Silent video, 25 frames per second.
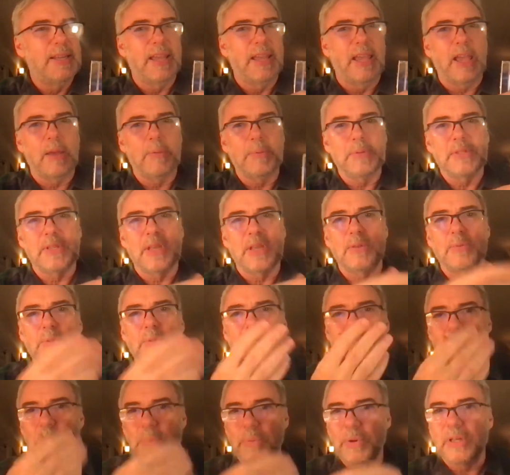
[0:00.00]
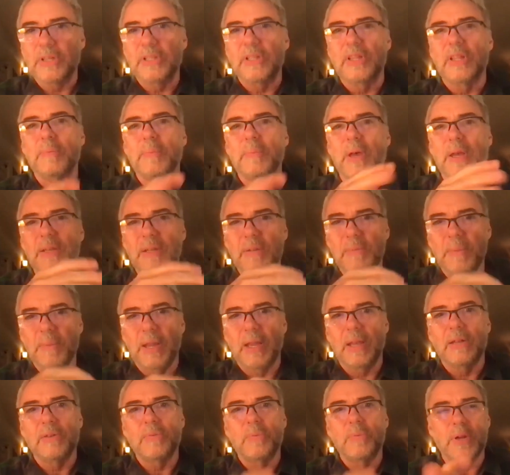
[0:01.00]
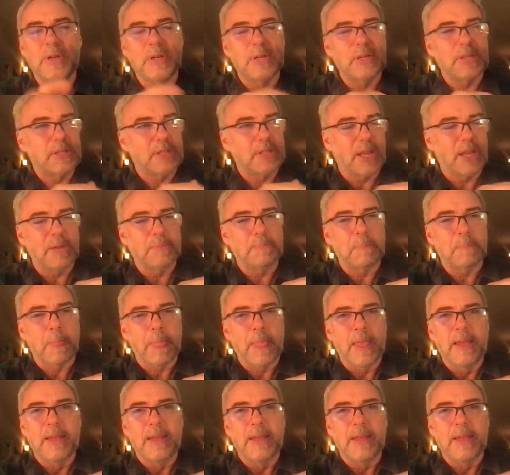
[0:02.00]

Amazon would just print them on demand one at a time.